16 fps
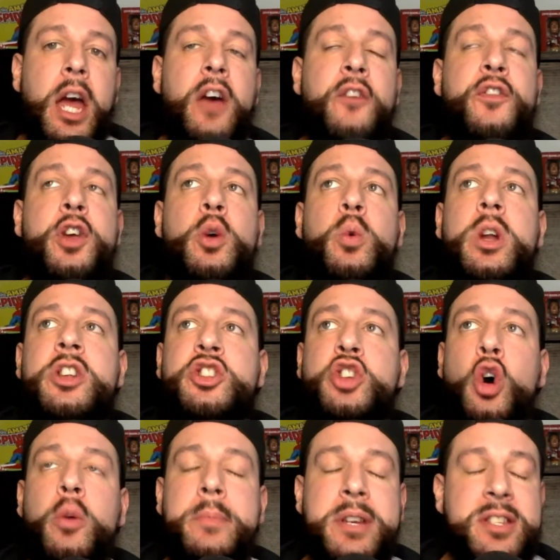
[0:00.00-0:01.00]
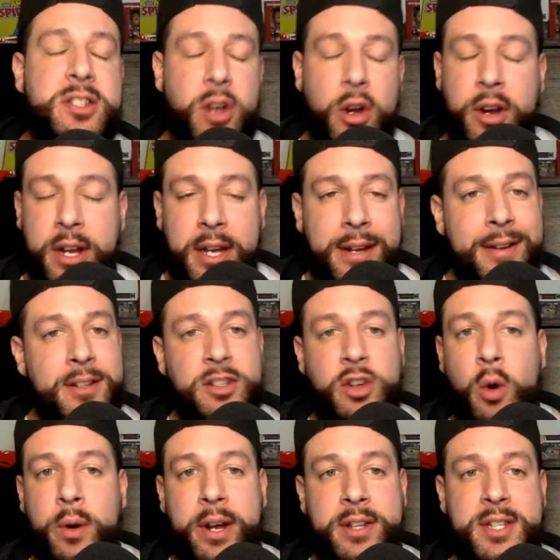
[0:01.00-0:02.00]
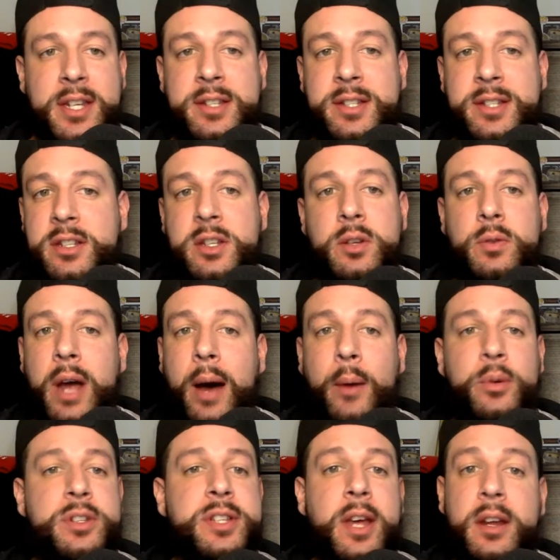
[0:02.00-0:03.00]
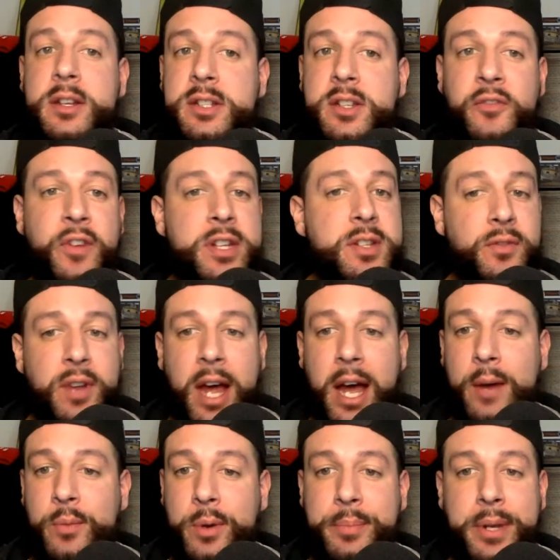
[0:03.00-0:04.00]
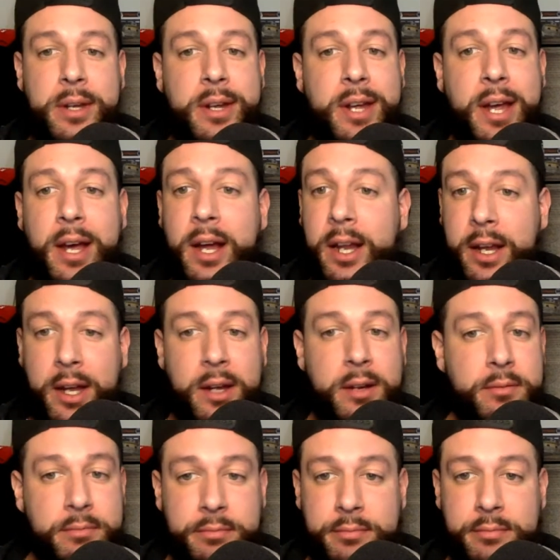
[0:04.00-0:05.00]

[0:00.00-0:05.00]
if you would have told me certainties going into the season, I would say this defensive line would be killing it.